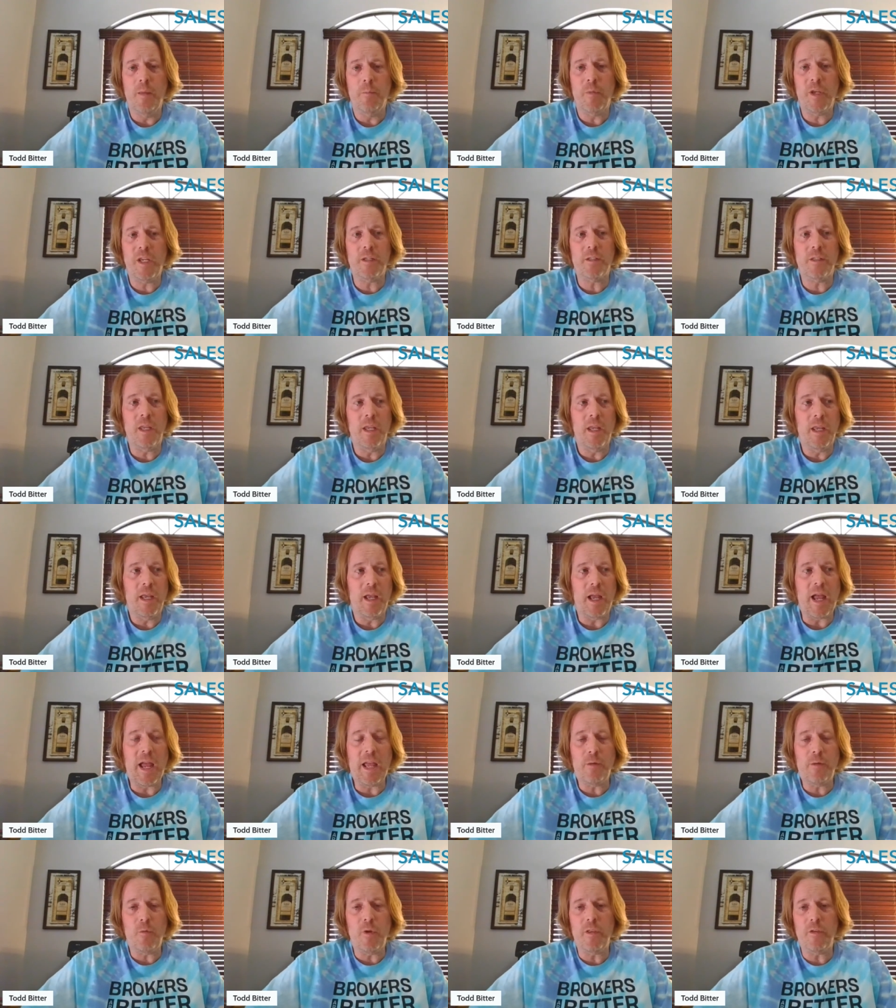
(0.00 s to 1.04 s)
because
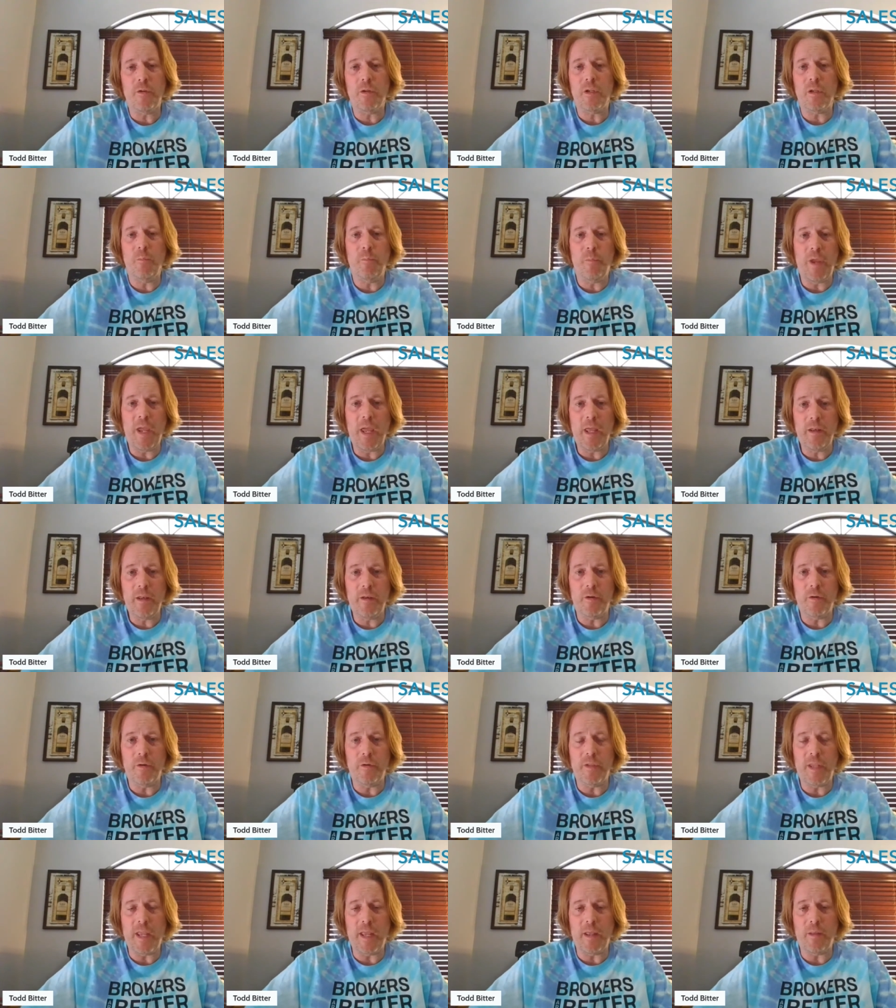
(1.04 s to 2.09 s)
I'd rather a
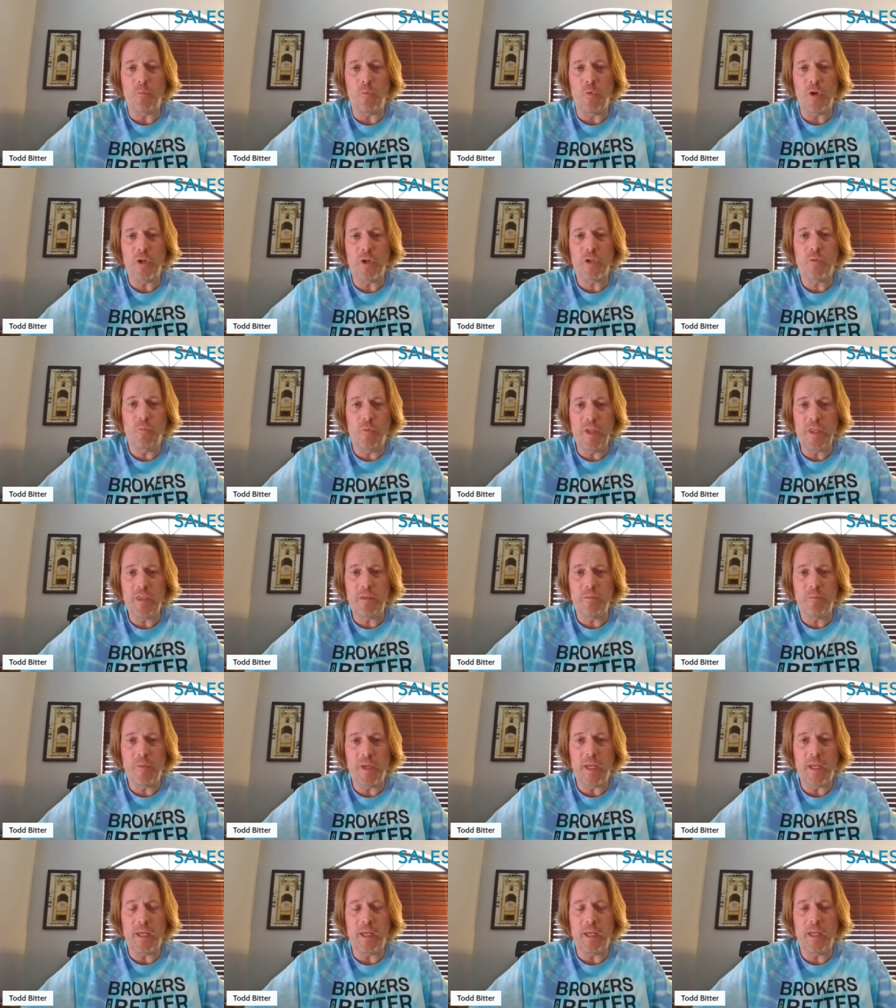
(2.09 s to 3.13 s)
competitor that works with
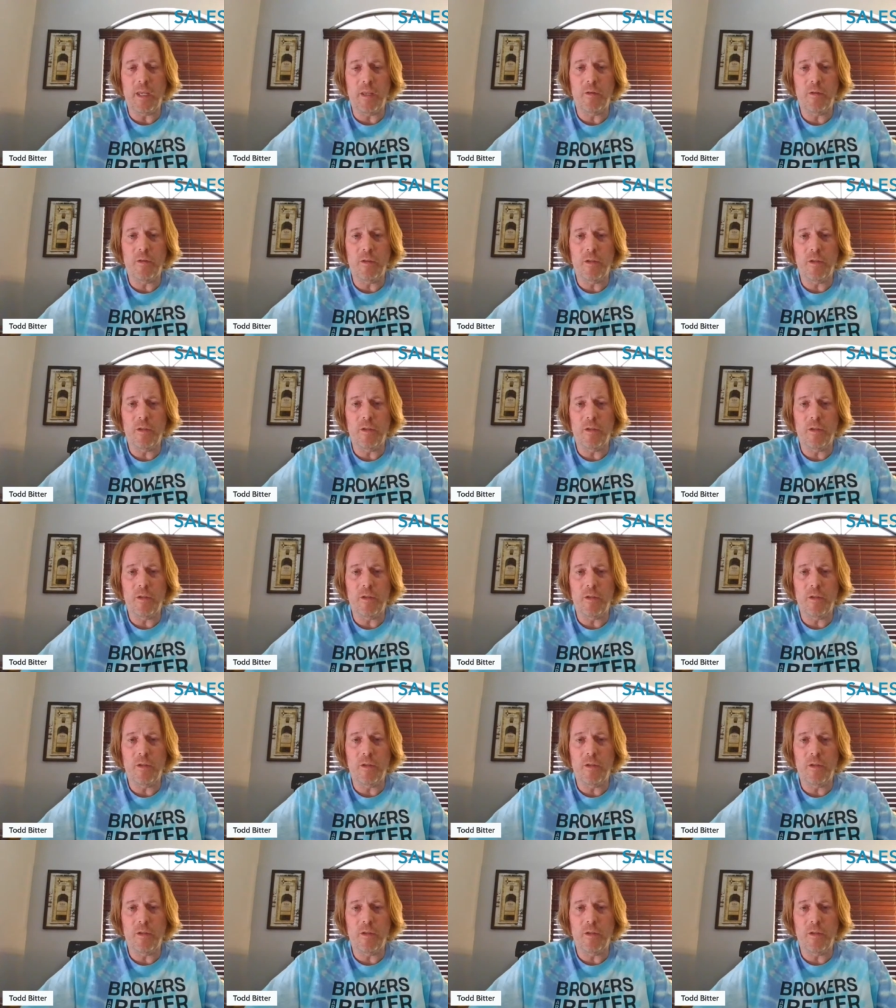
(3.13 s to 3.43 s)
me.